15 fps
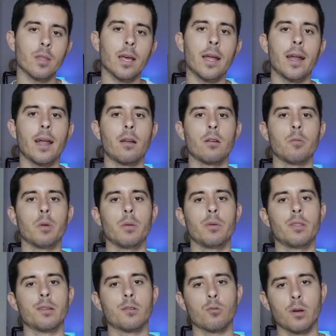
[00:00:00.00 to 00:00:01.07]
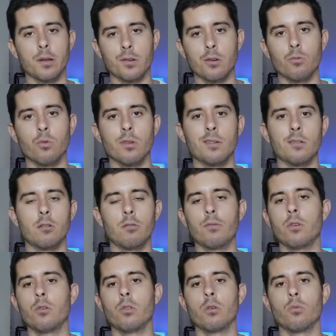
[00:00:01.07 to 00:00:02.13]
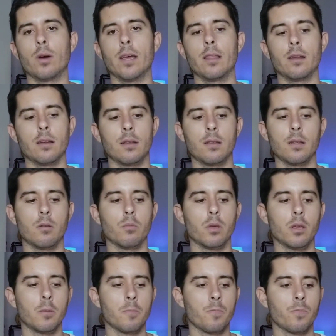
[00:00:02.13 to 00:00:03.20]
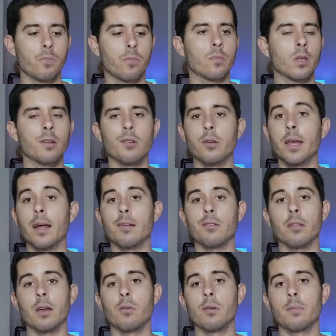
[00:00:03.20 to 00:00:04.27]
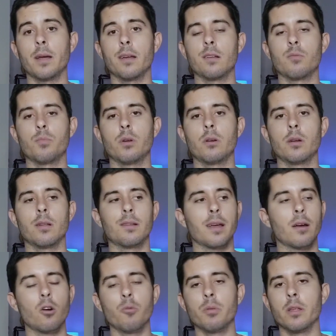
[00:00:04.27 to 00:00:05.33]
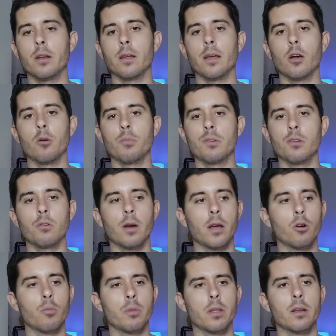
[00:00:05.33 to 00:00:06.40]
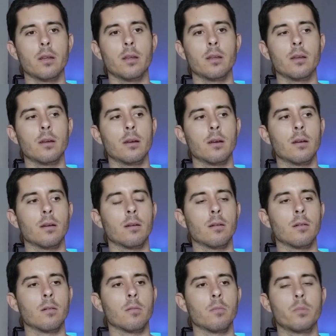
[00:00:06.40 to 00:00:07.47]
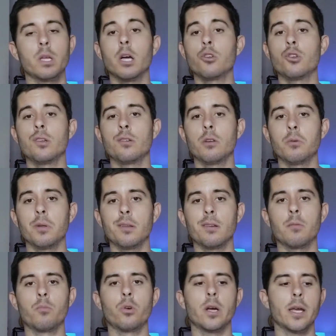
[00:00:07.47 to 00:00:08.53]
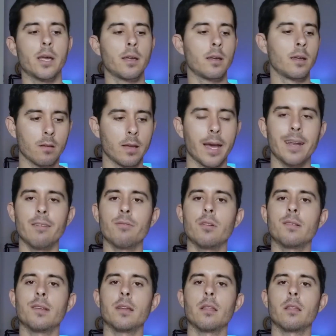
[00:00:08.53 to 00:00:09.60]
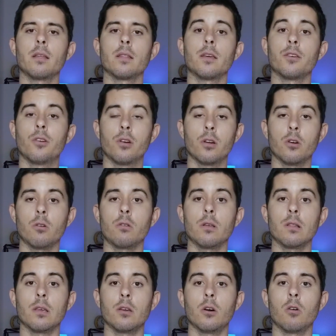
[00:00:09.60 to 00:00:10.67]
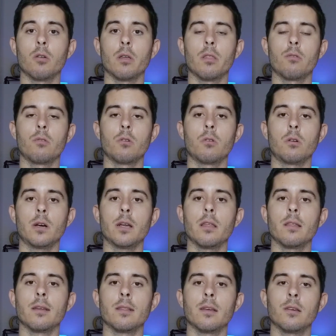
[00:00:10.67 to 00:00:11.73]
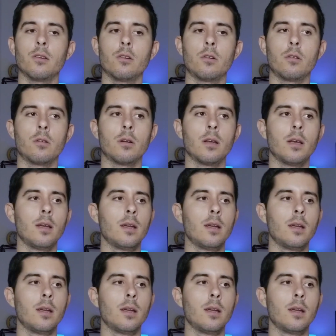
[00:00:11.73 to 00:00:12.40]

then I don't know, maybe this question will serve you the way that it did me. So yeah, so that was my experience. I hope that it helps you. I hope that it touches you in some way. And if there's anything that you're currently going through or anything that you're